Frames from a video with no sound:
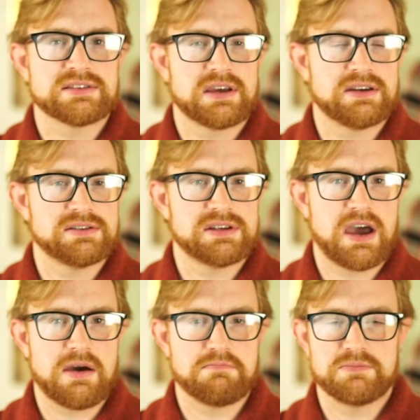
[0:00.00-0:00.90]
and
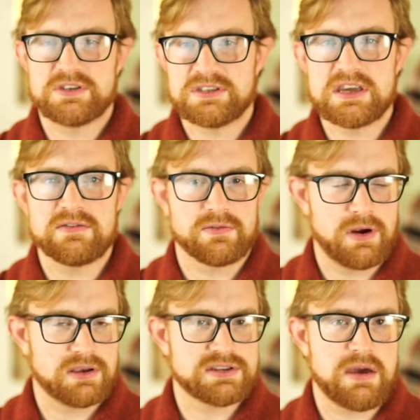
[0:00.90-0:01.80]
um, C,
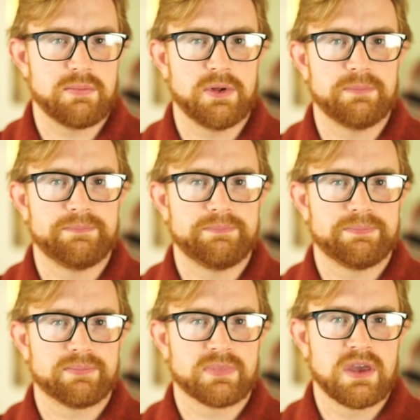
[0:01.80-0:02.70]
for example.
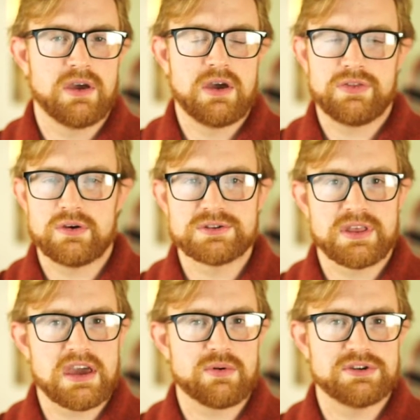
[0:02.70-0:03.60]
Those
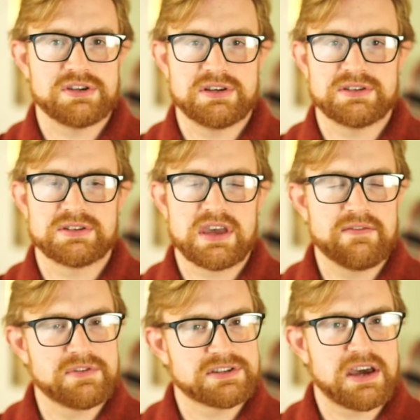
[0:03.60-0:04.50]
languages
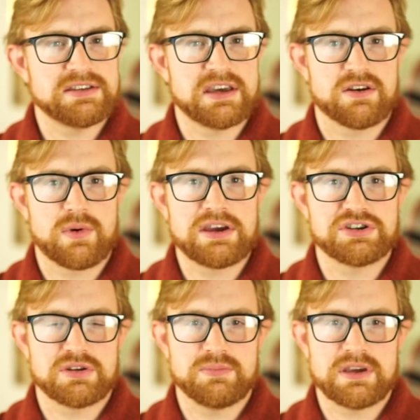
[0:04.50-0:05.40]
emphasize
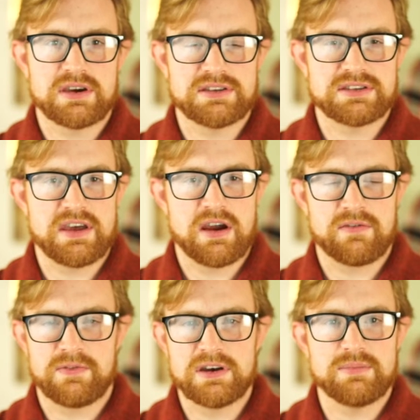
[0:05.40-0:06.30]
iteration because
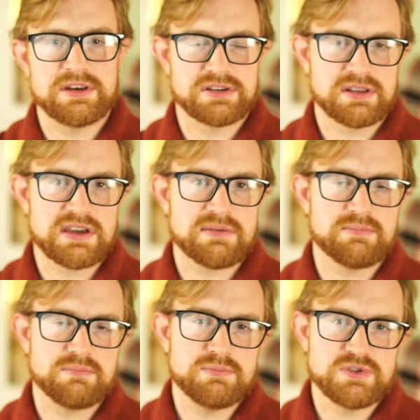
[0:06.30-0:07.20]
they're fundamentally
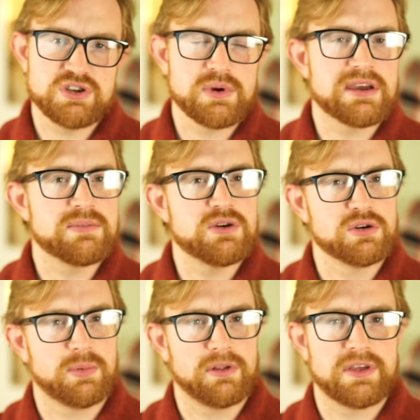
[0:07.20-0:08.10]
doing
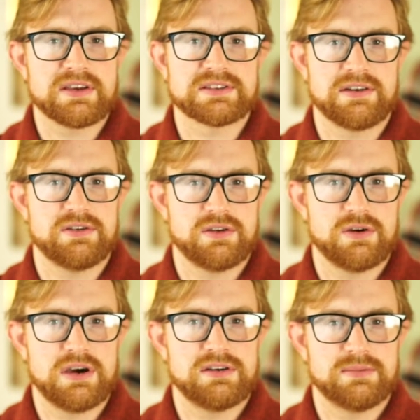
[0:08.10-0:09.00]
mutable things under the
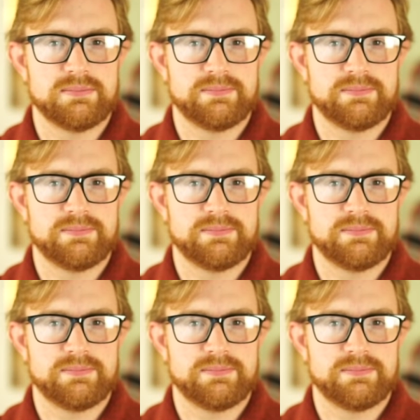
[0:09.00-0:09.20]
hood.